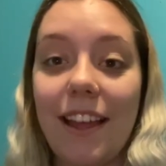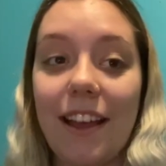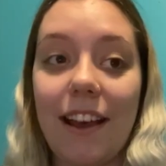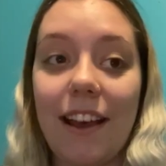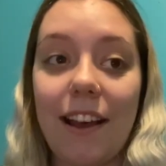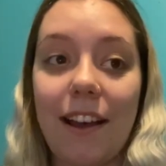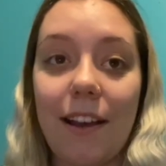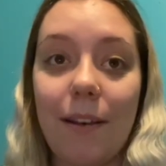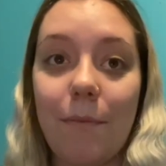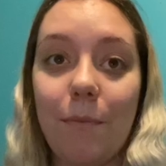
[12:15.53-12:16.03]

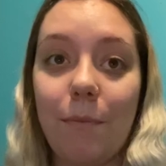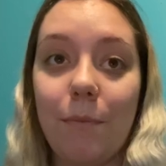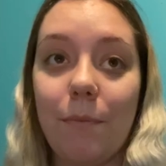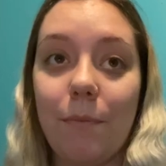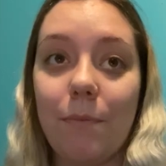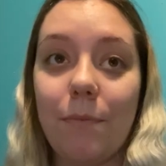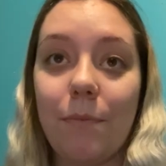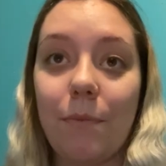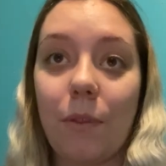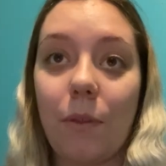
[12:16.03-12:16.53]

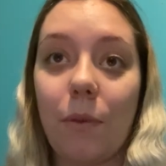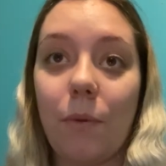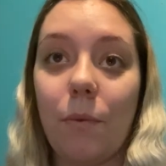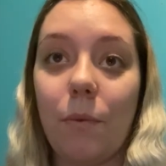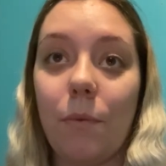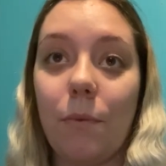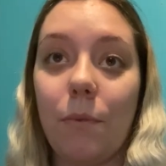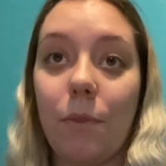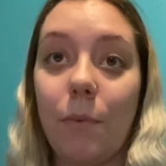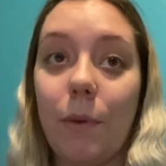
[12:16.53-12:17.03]

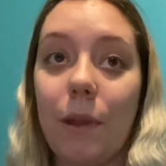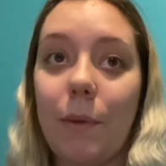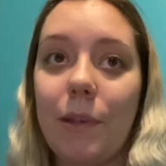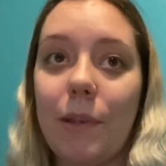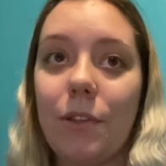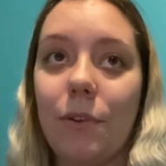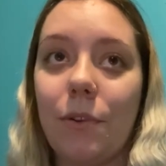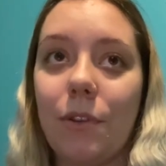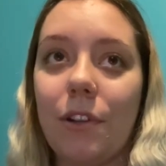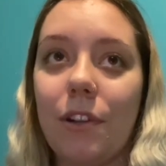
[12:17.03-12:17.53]
The way we
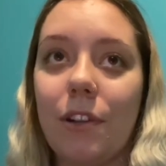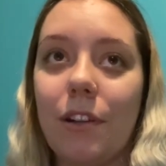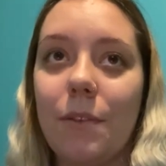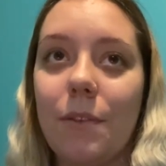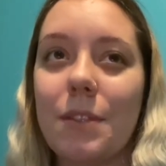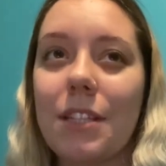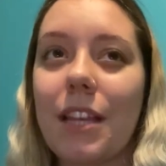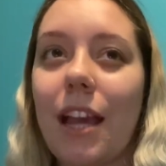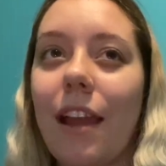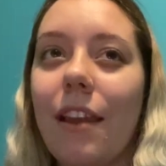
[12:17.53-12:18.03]
told her, it
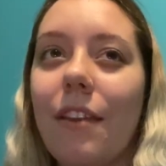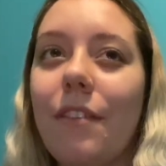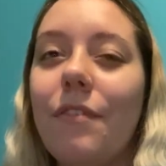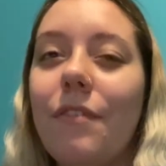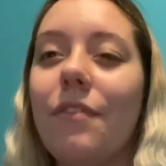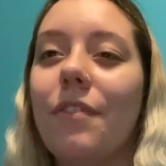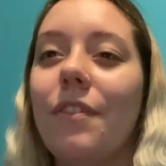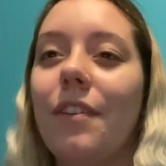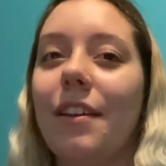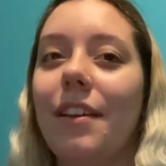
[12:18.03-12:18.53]
was kind
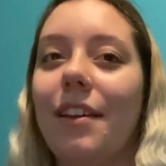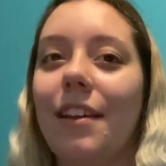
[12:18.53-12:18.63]
of,